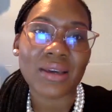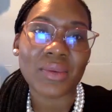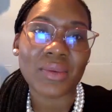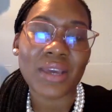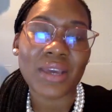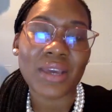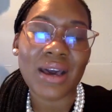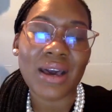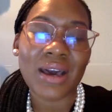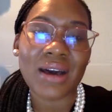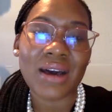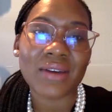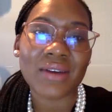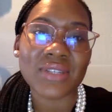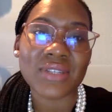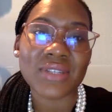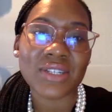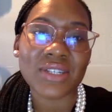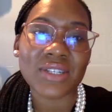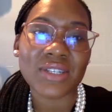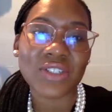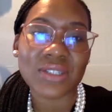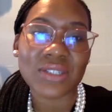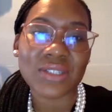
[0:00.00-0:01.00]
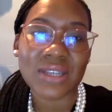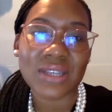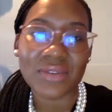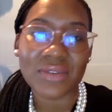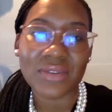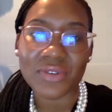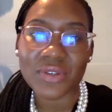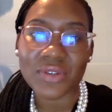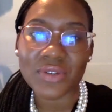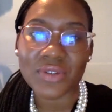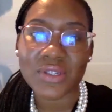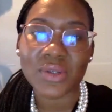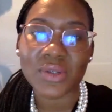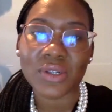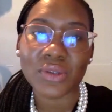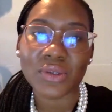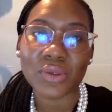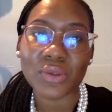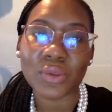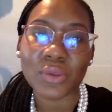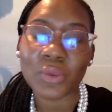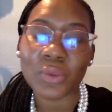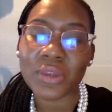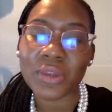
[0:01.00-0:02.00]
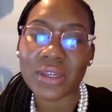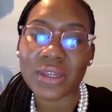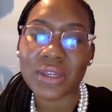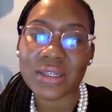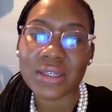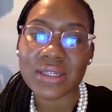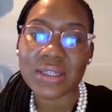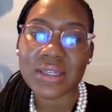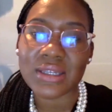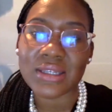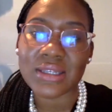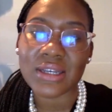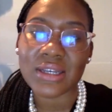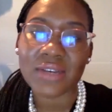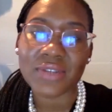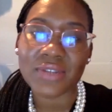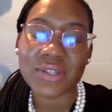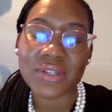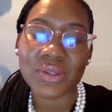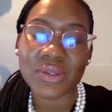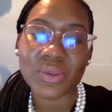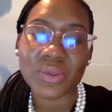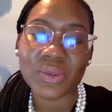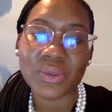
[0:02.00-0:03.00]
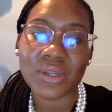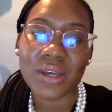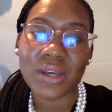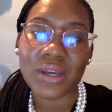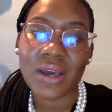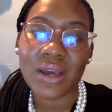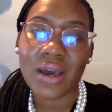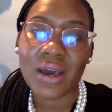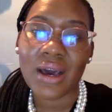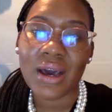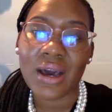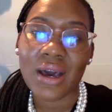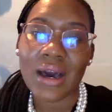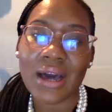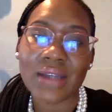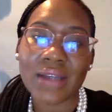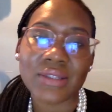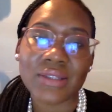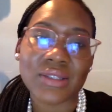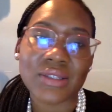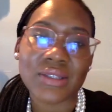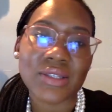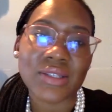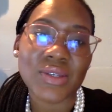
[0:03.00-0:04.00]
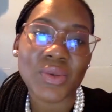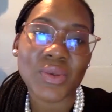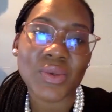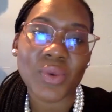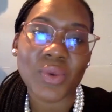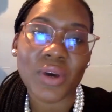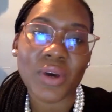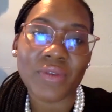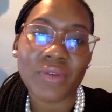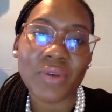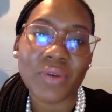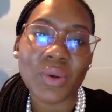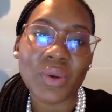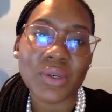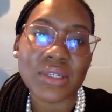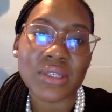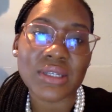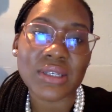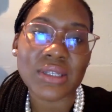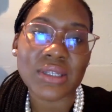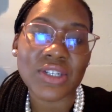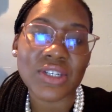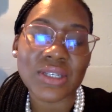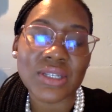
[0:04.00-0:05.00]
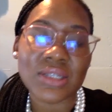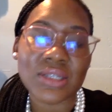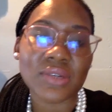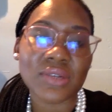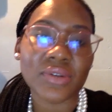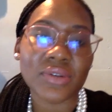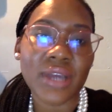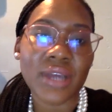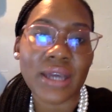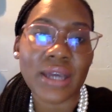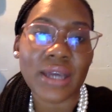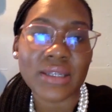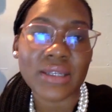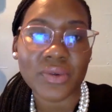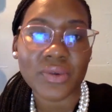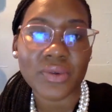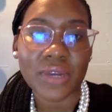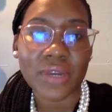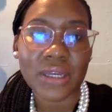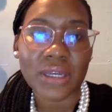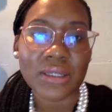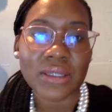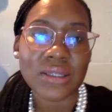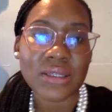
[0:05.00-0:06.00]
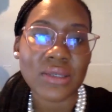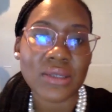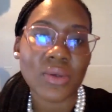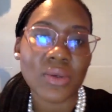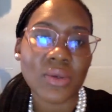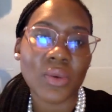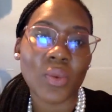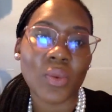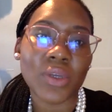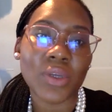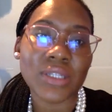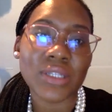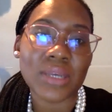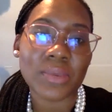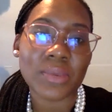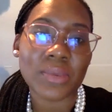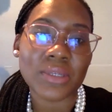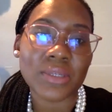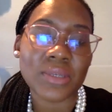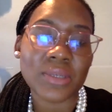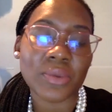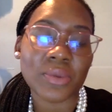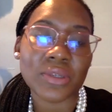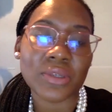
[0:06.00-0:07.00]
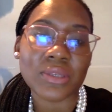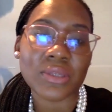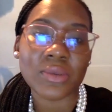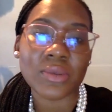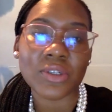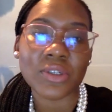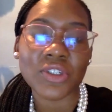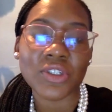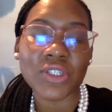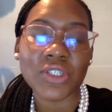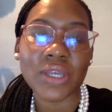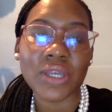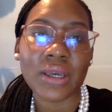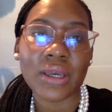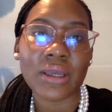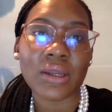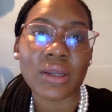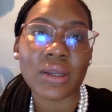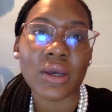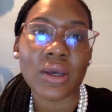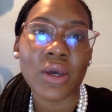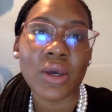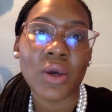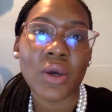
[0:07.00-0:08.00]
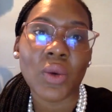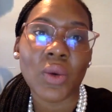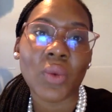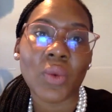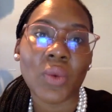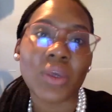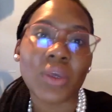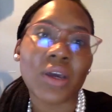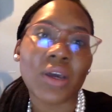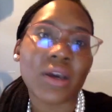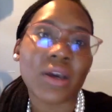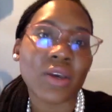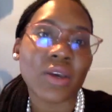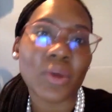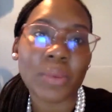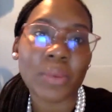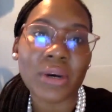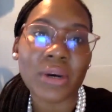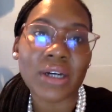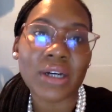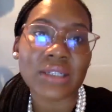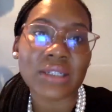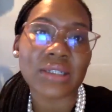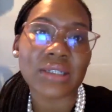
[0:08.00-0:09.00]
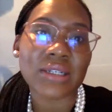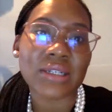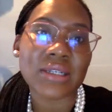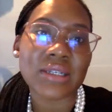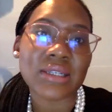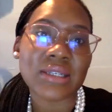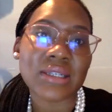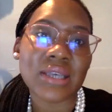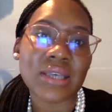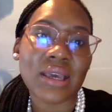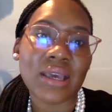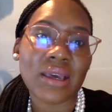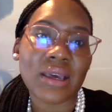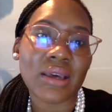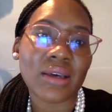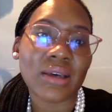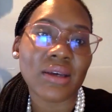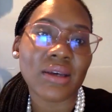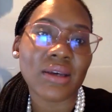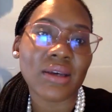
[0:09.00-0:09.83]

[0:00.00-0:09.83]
we have such a diverse student group with us this afternoon. And so, of course, just to reiterate what Deputy Principal shared, we are your partners here